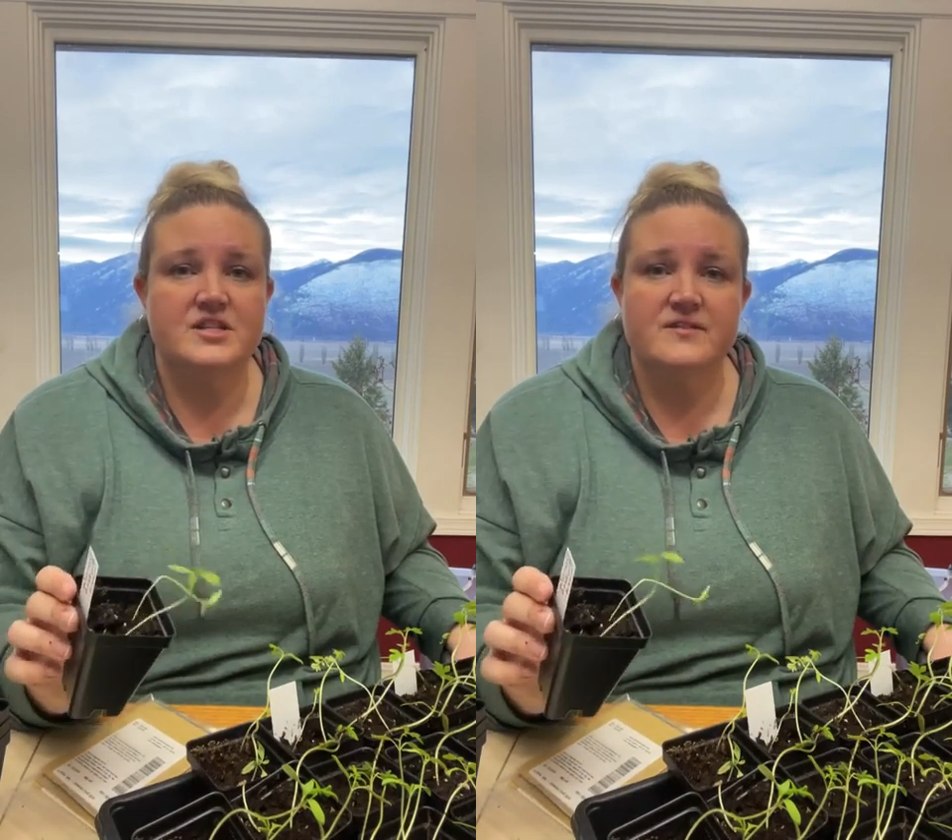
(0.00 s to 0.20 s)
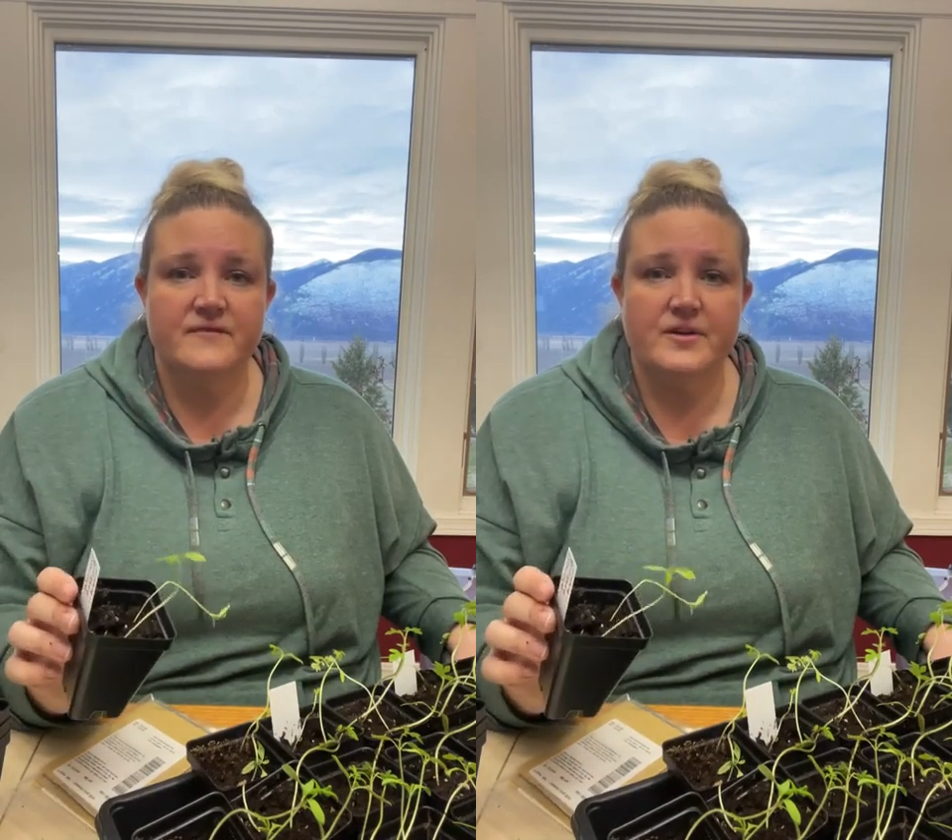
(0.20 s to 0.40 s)

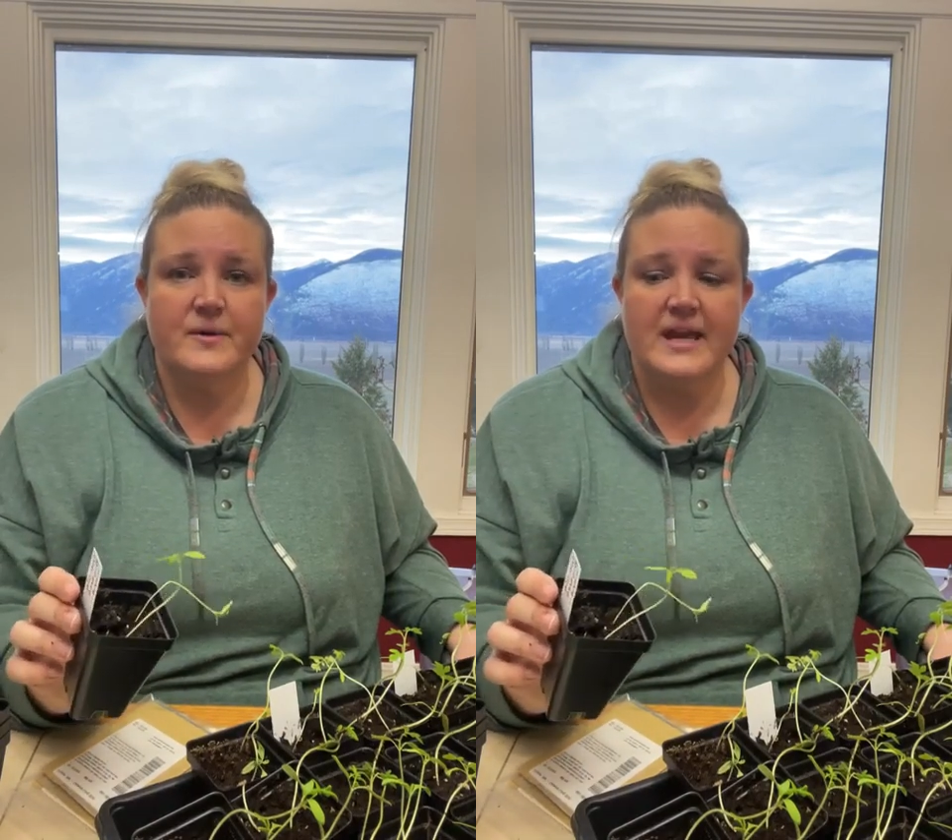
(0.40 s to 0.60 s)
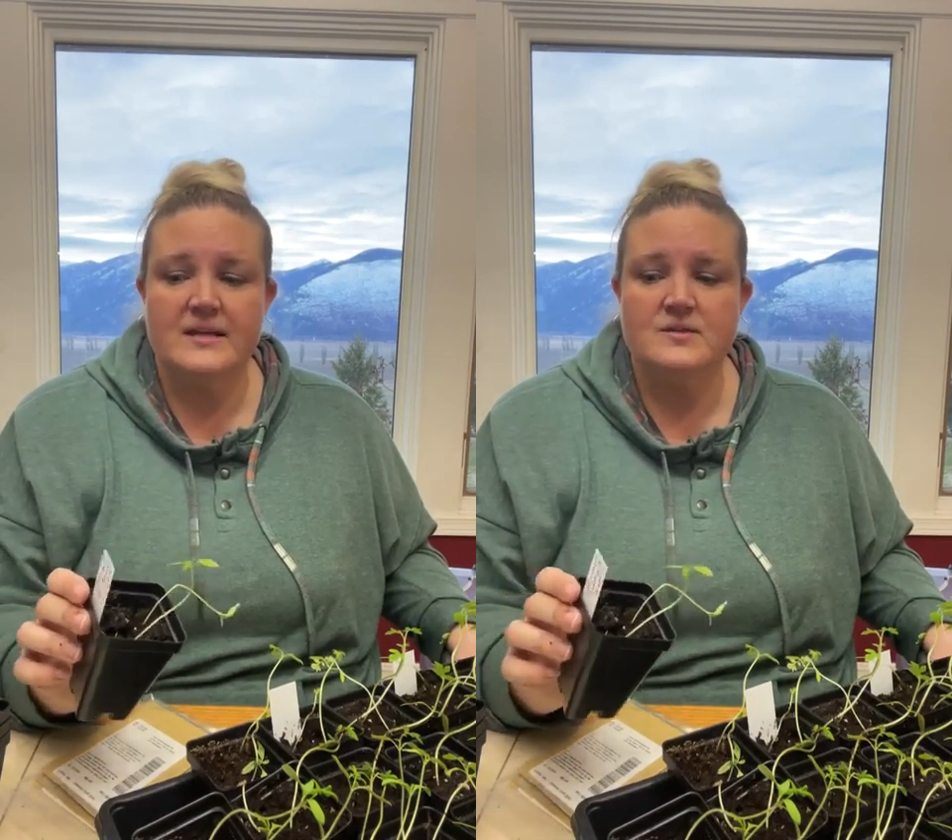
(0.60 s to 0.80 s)
just a few
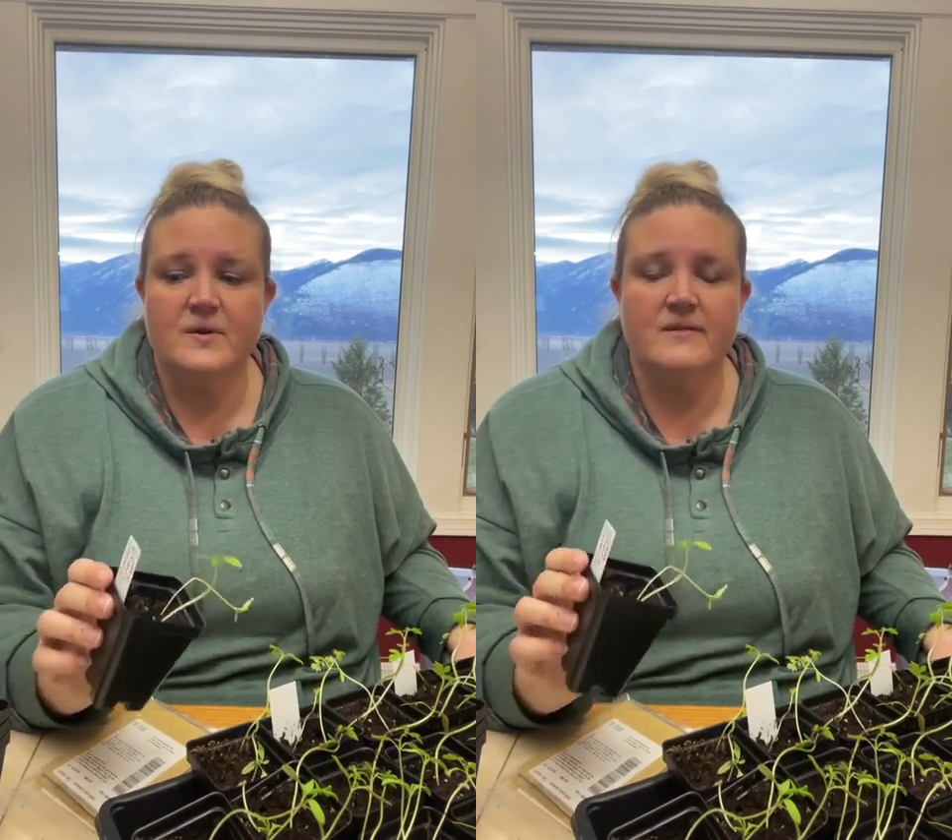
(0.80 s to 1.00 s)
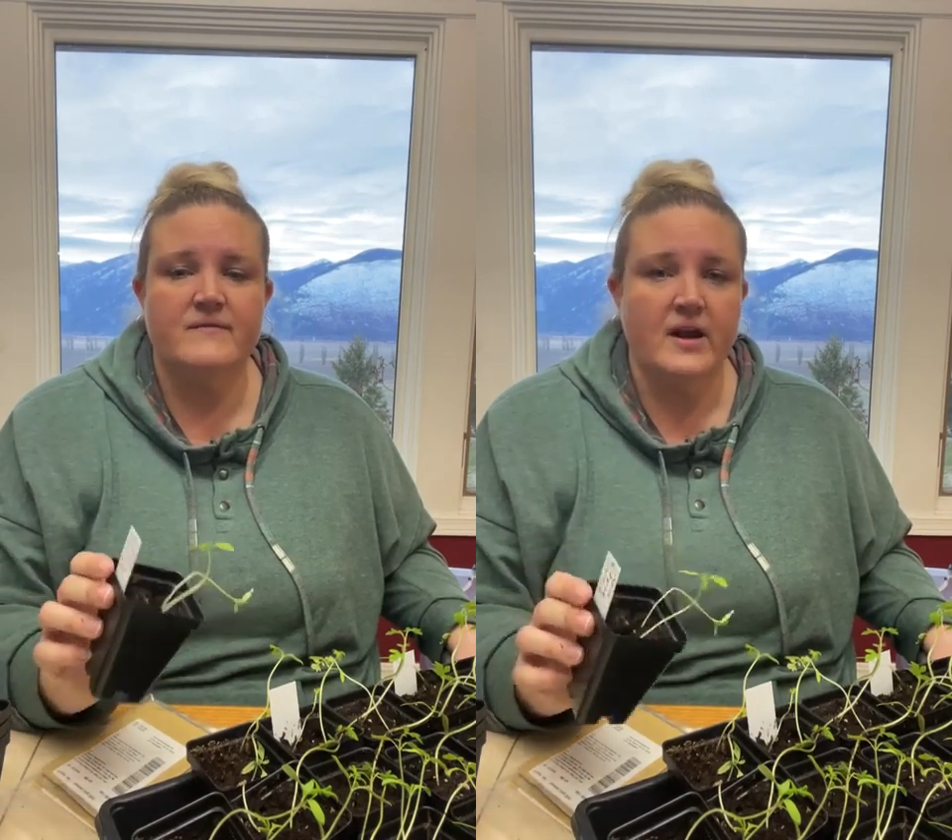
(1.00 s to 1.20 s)
weeks
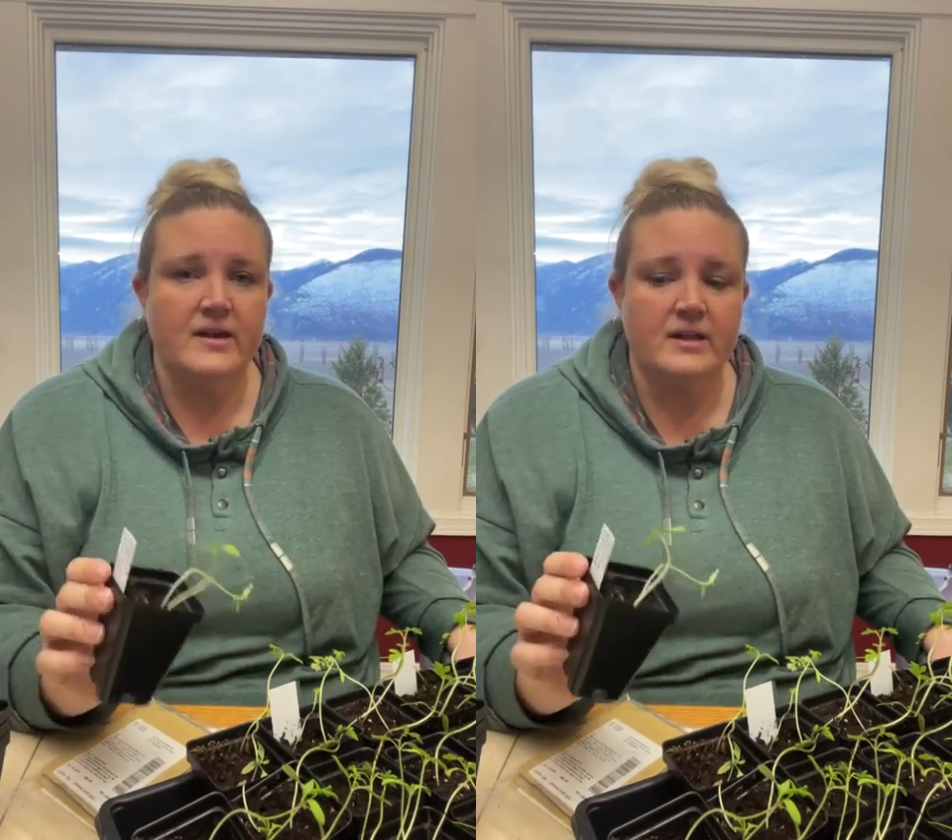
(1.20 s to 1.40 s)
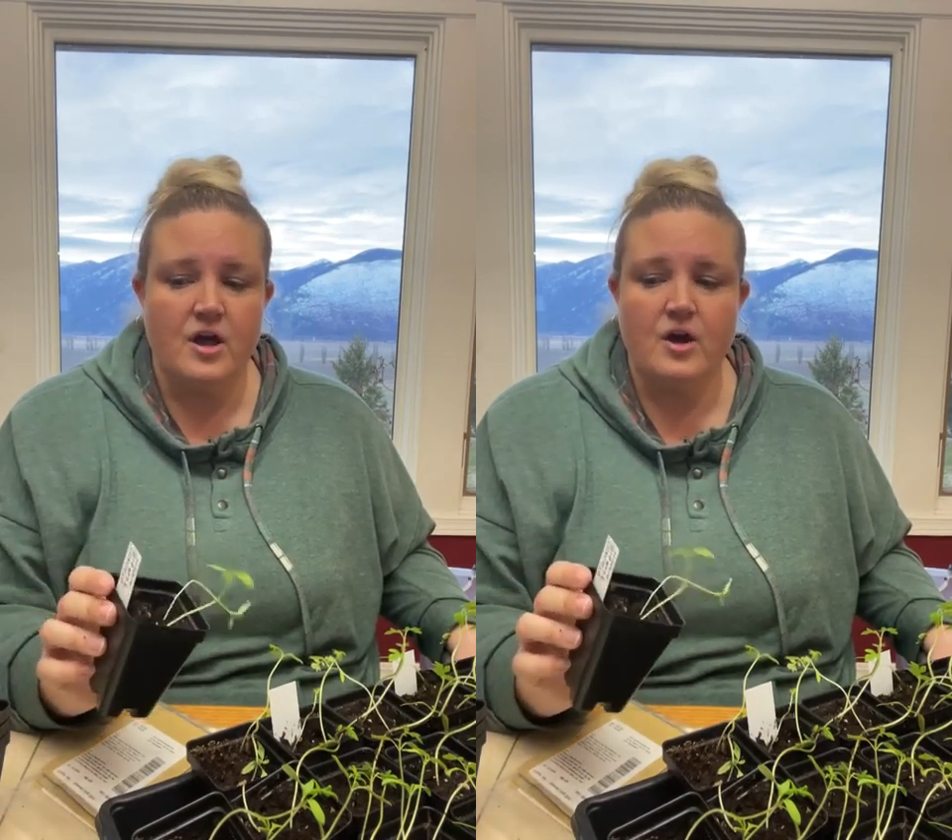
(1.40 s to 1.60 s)
with a
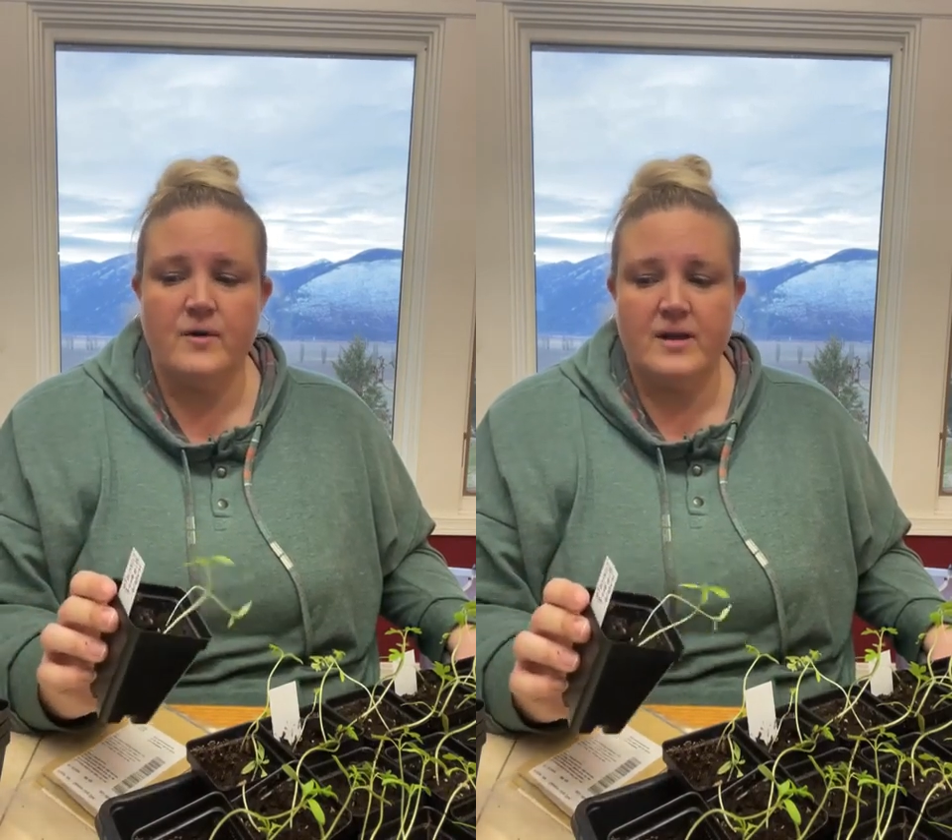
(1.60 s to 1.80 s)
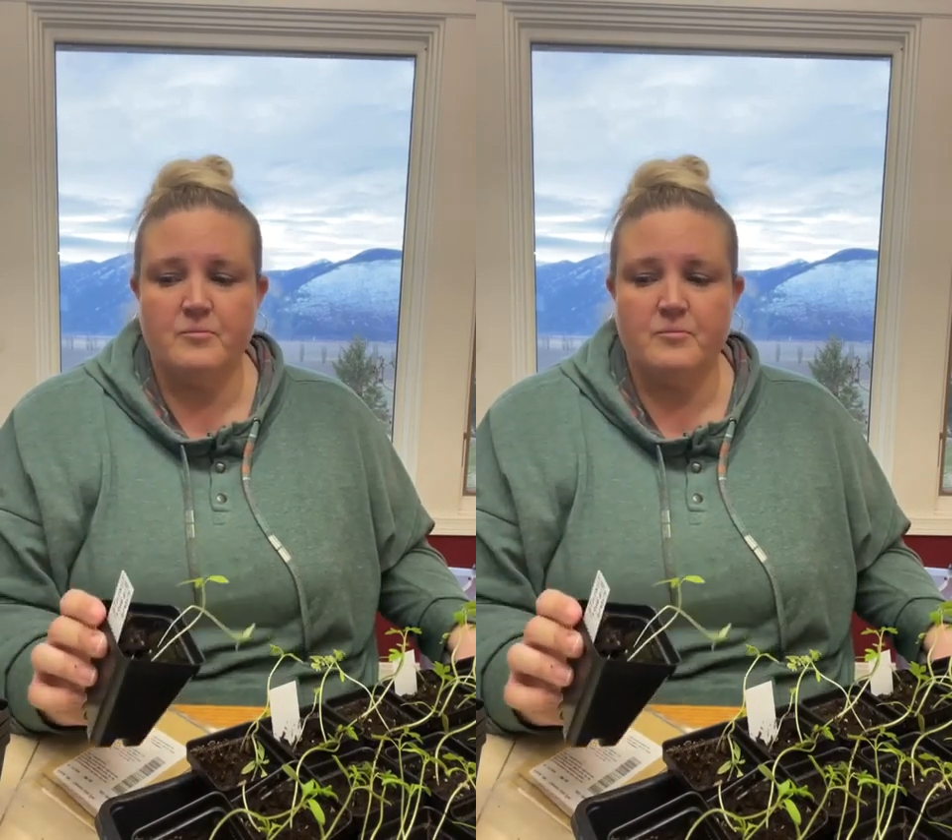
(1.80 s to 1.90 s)
very low